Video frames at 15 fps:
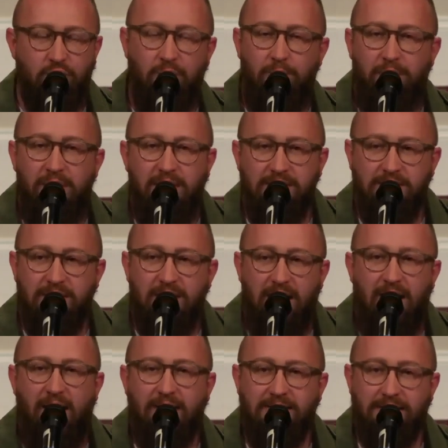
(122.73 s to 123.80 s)
appease the
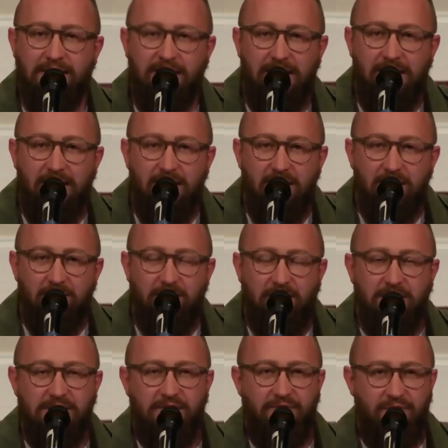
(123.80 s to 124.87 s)
gods.
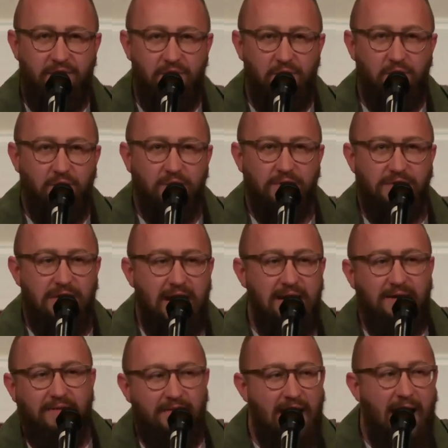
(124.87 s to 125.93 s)
Because if you
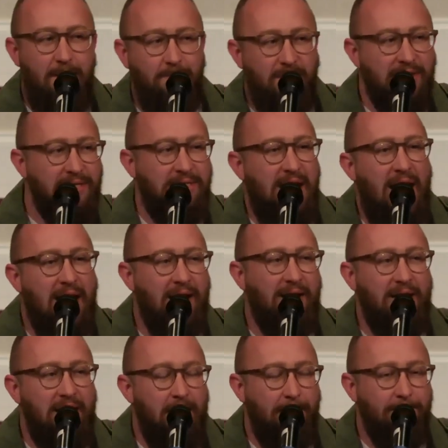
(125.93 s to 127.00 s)
take that
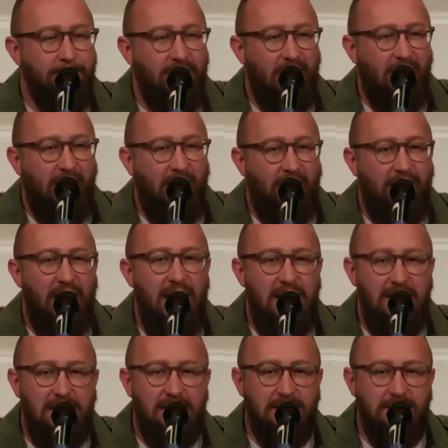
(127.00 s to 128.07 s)
mentality that
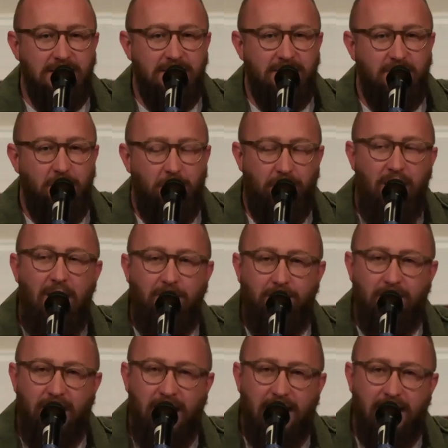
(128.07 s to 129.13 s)
is
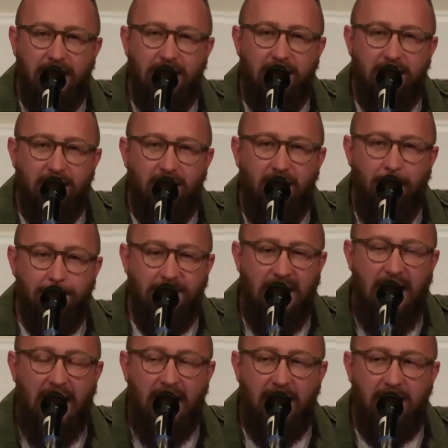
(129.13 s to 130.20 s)
propagated
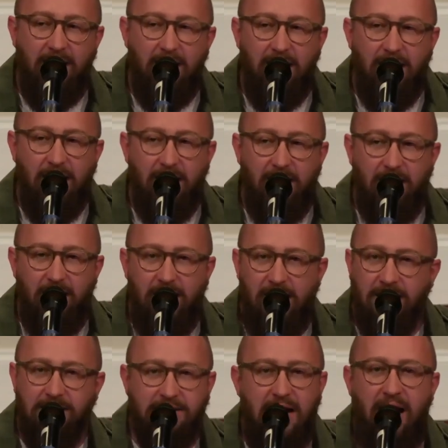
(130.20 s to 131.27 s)
by
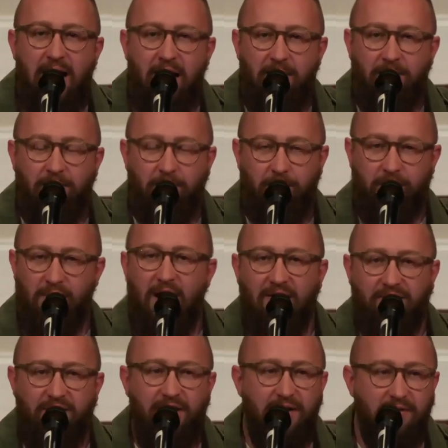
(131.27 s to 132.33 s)
end time
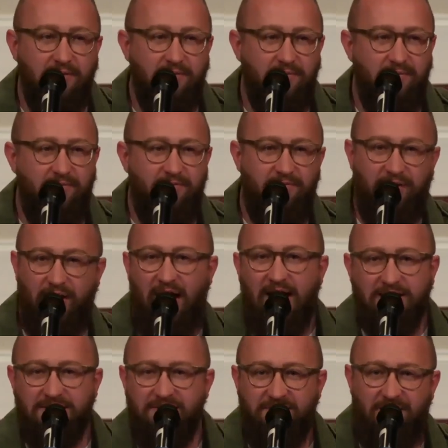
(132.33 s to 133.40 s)
prophet
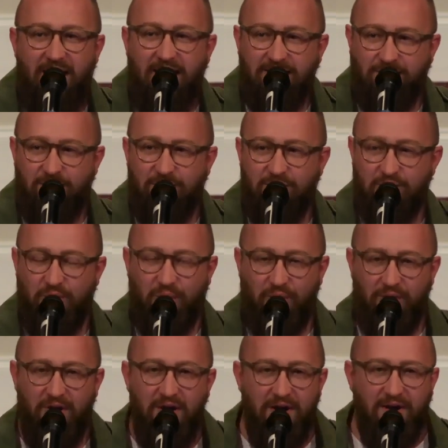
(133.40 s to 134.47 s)
philosophizers
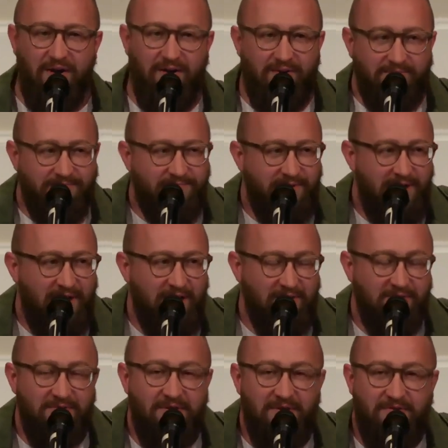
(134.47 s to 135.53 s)
or you know
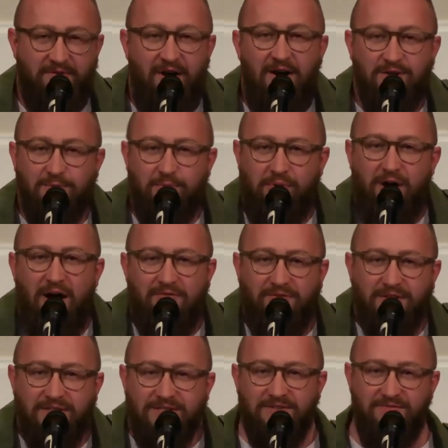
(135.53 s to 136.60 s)
the false
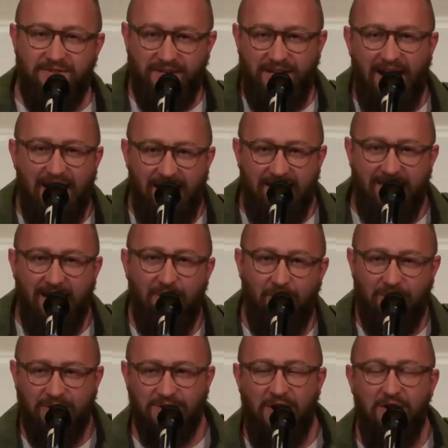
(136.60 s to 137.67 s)
prophets of the day that
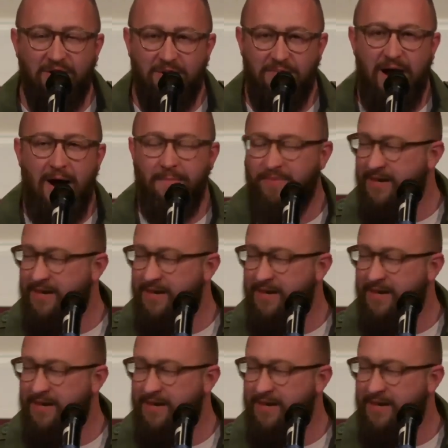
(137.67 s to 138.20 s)
want to talk about